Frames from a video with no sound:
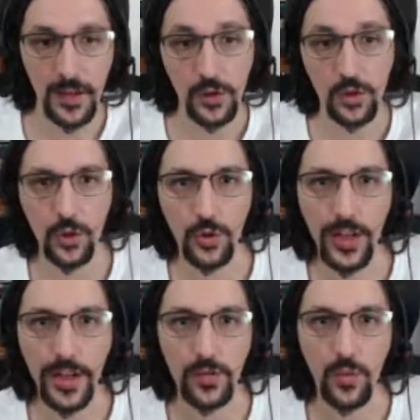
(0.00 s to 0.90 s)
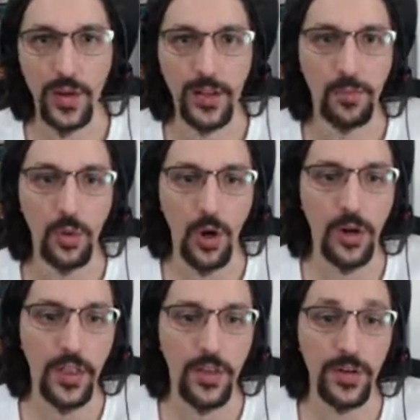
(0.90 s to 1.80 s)
So that when
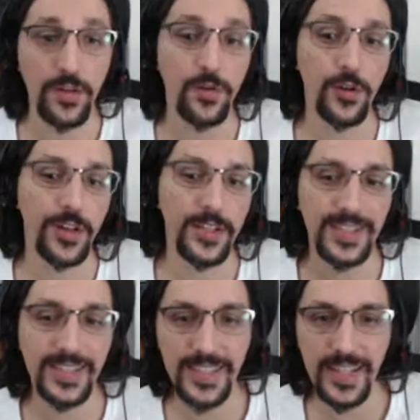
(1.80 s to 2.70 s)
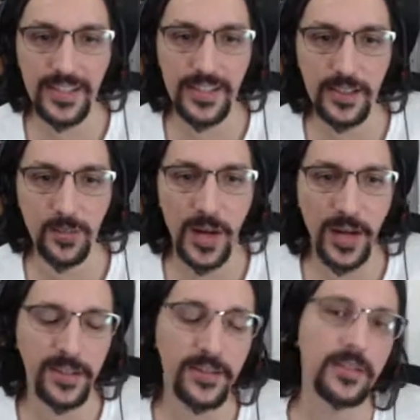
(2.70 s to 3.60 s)
block 346 is
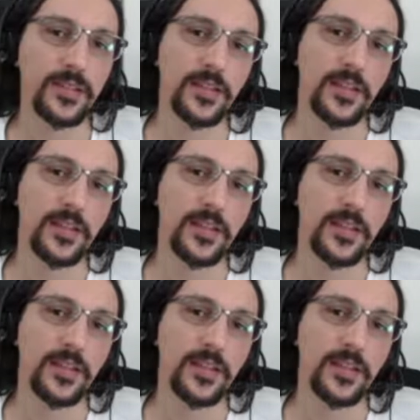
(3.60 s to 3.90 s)
mined,